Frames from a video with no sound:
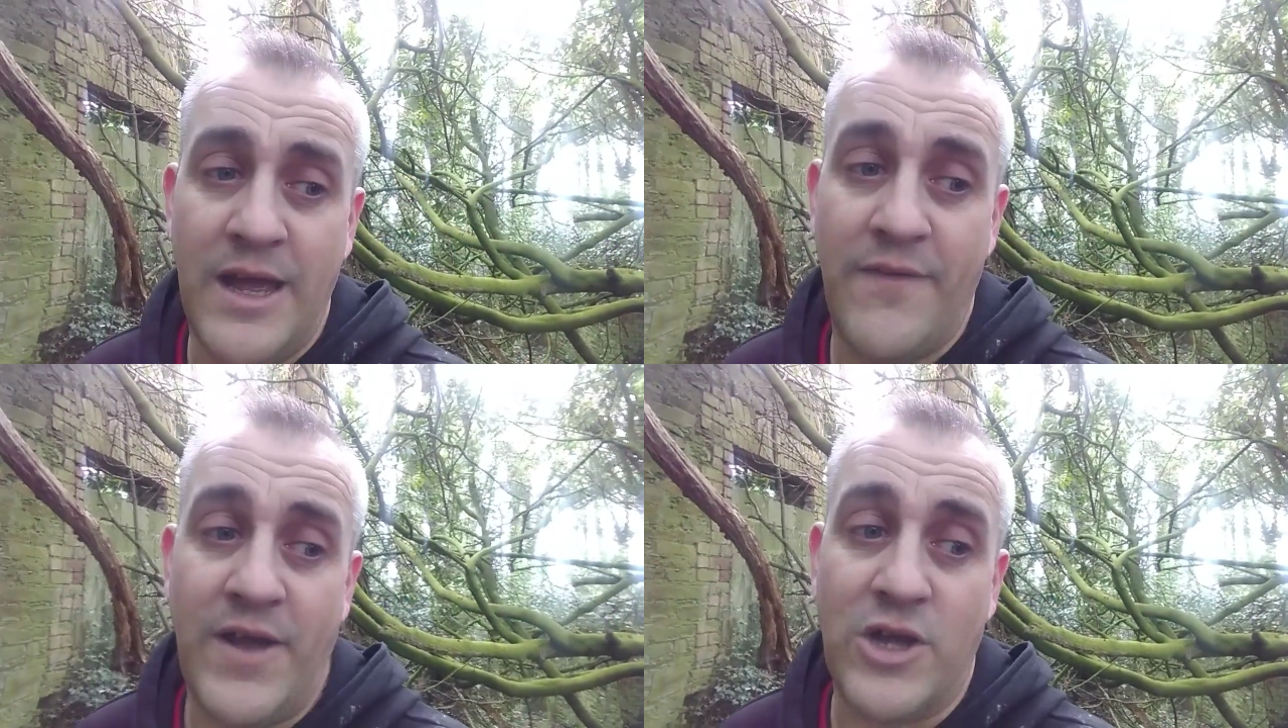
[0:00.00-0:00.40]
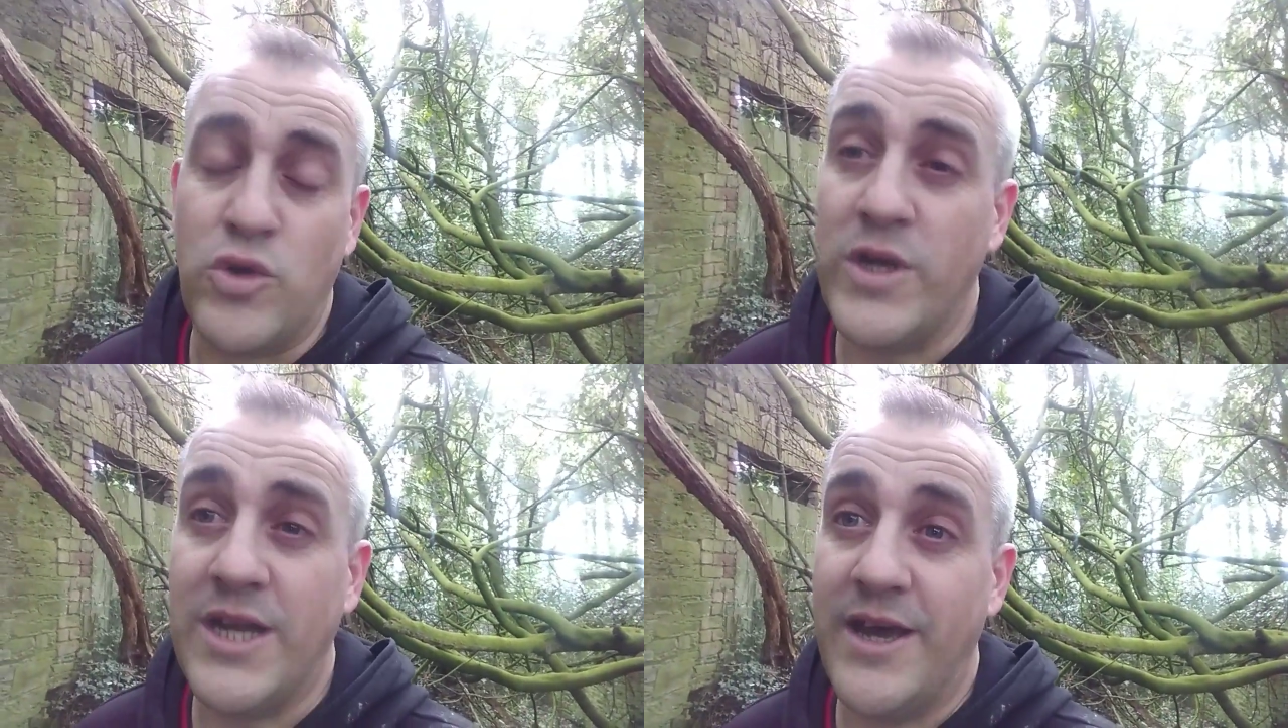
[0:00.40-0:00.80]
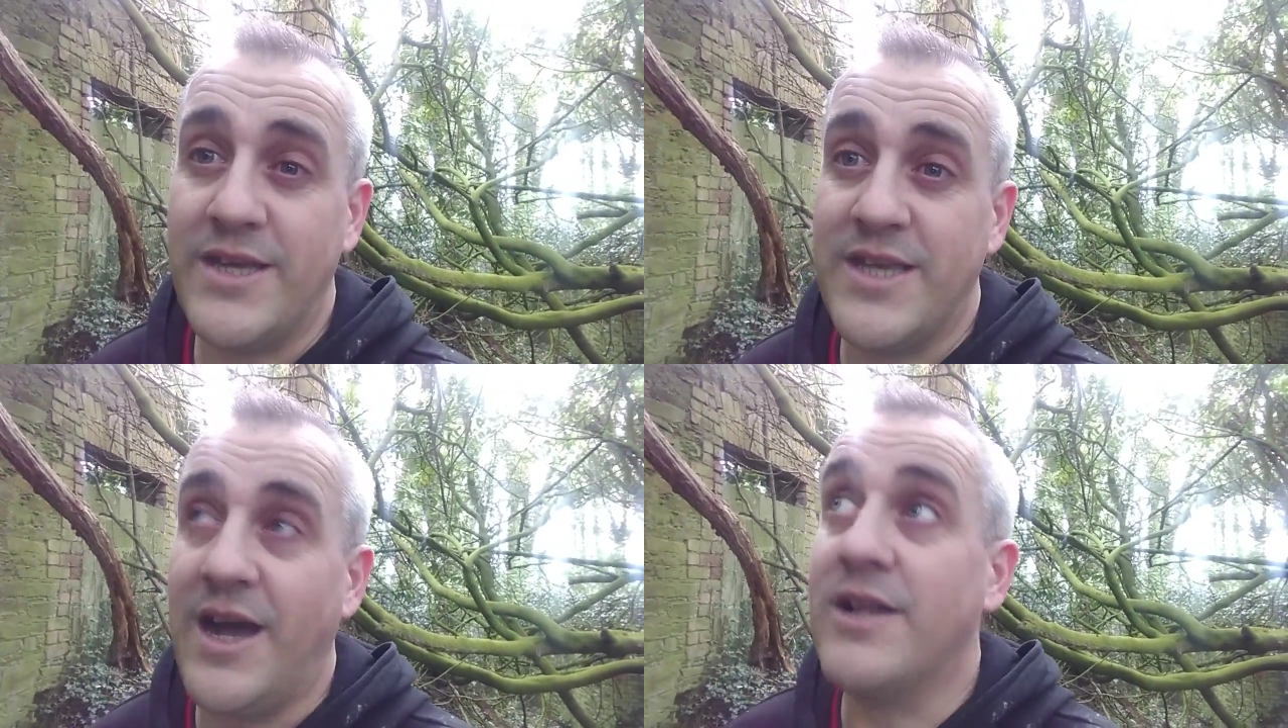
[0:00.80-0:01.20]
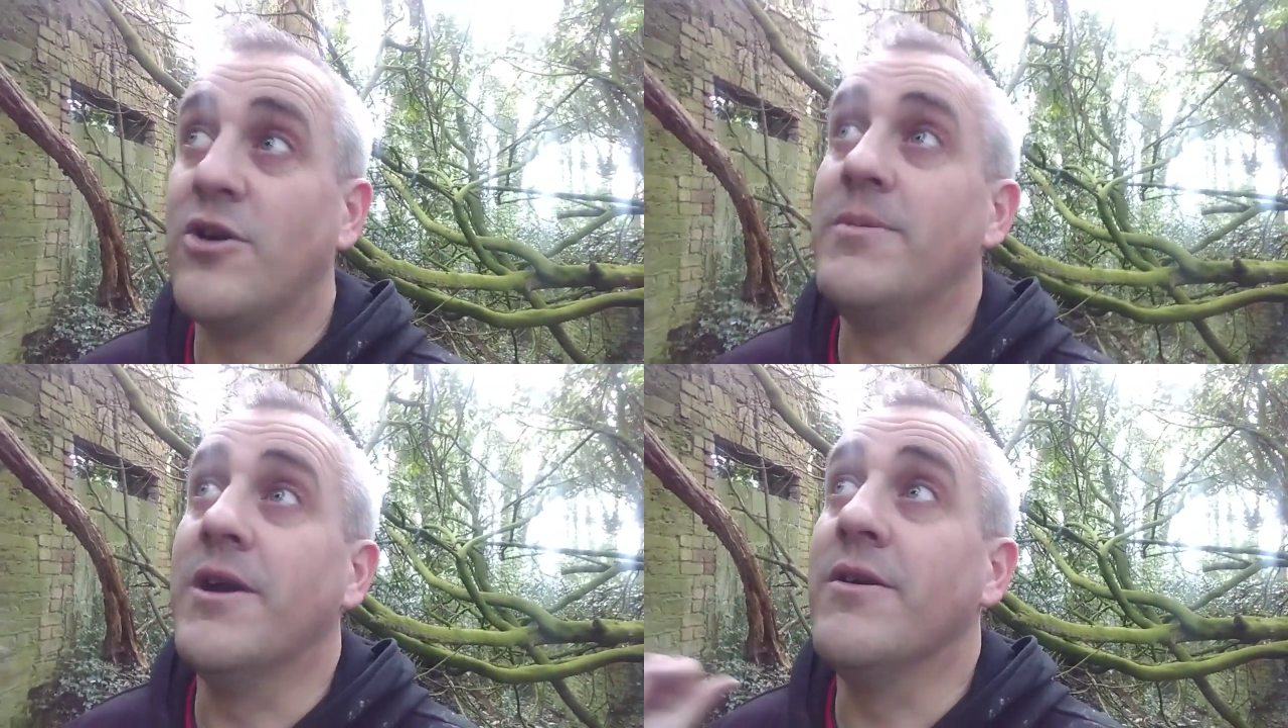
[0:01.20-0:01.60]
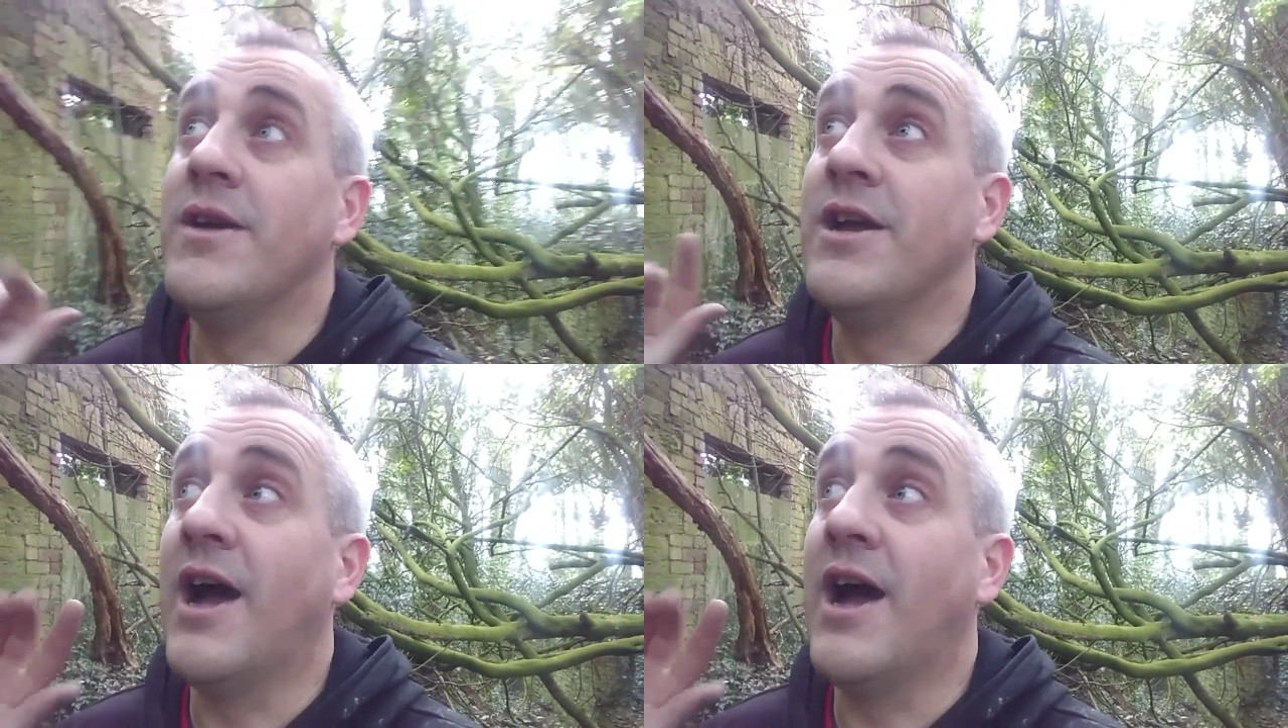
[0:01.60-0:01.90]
If I get 20 likes, I'll come here